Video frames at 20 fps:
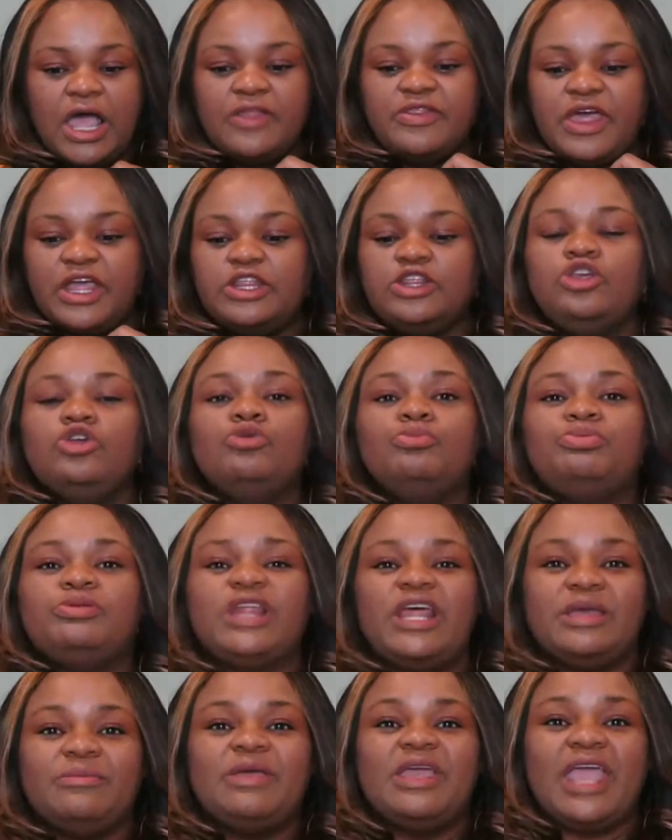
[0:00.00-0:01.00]
Then you
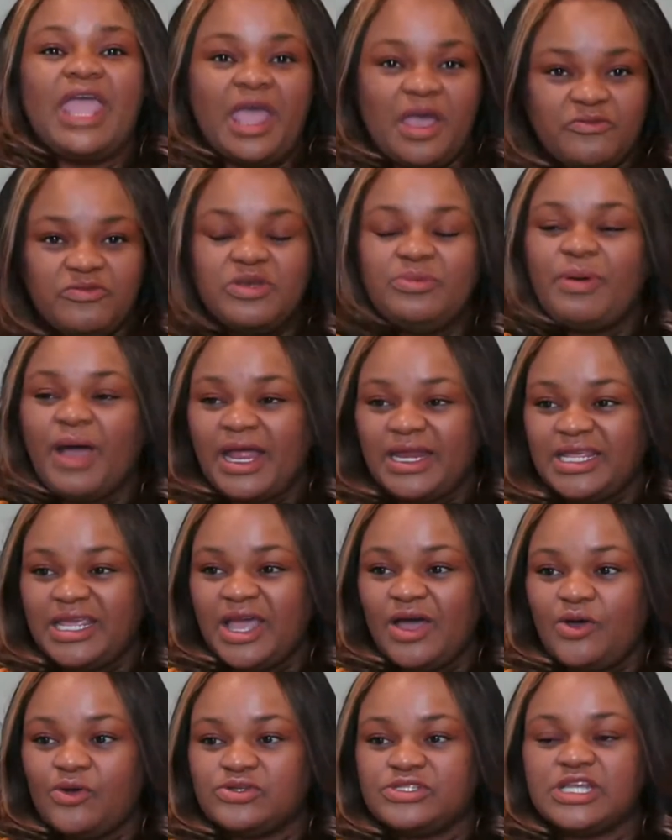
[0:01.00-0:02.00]
blaming everybody
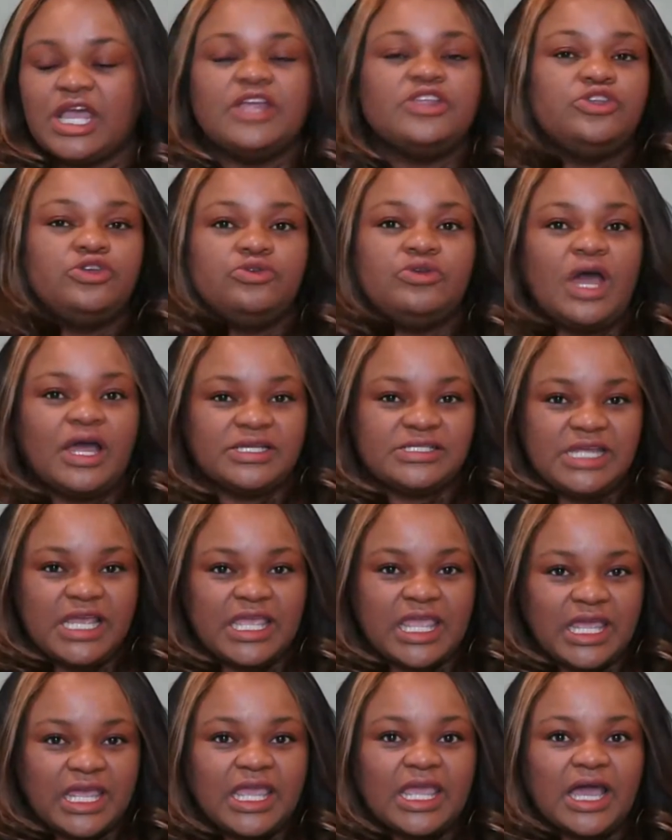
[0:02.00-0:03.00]
else and you not
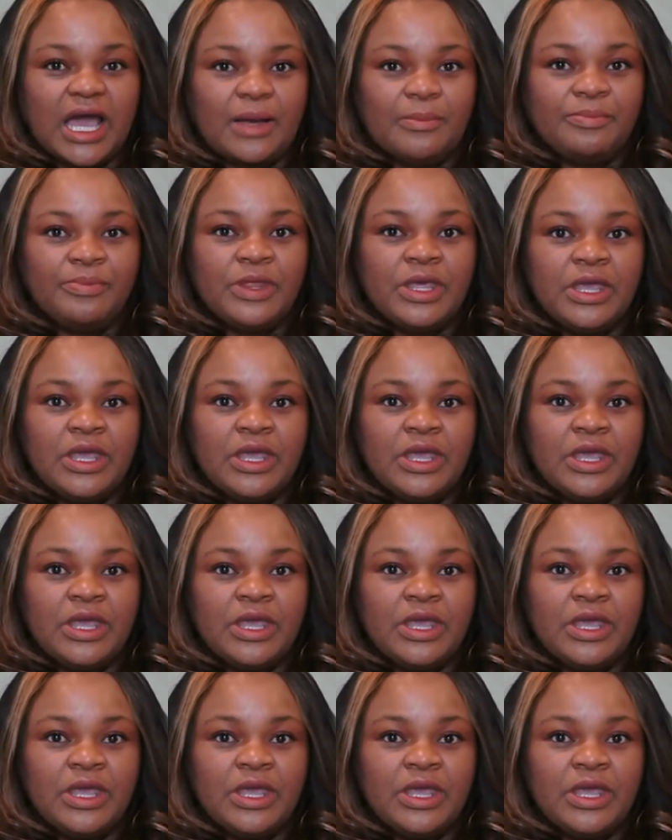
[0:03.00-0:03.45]
taking it up.